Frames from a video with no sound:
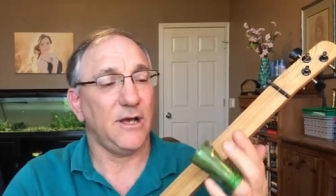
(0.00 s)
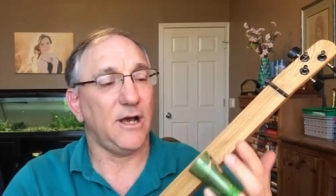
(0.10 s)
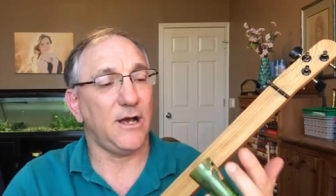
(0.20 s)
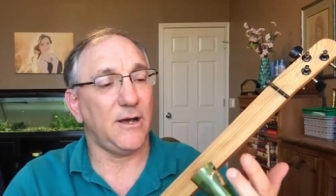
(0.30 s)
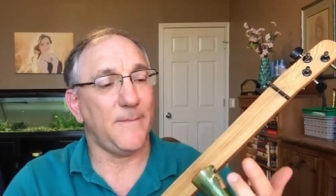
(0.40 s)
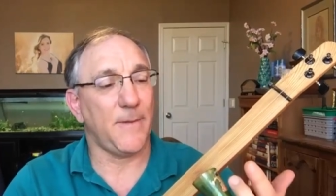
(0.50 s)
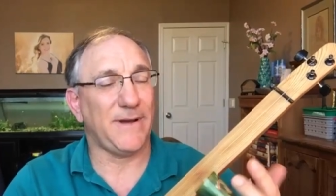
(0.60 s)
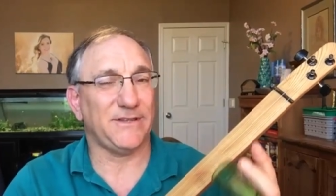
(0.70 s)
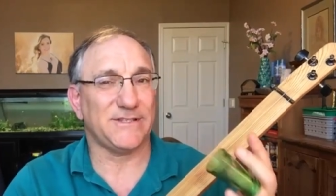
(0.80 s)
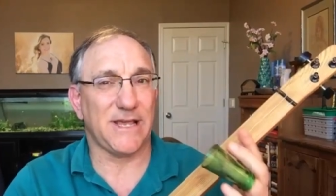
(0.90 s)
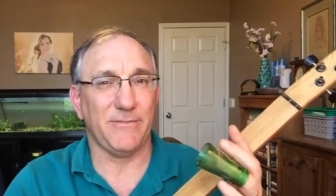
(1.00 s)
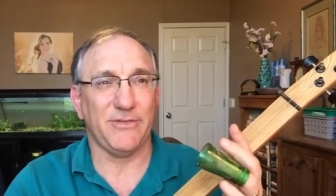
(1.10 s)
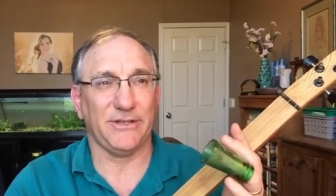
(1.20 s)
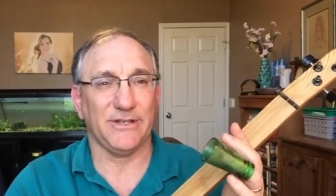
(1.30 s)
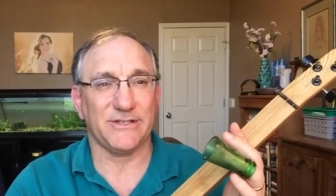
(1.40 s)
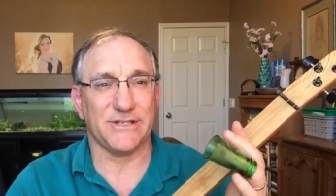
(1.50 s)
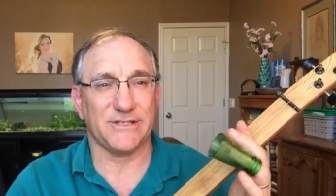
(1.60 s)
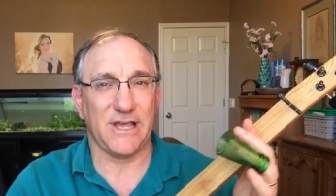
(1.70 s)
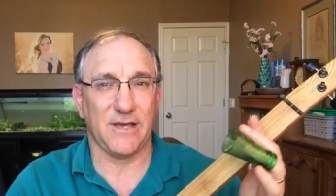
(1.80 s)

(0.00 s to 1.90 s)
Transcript: um, about the same thickness as, say,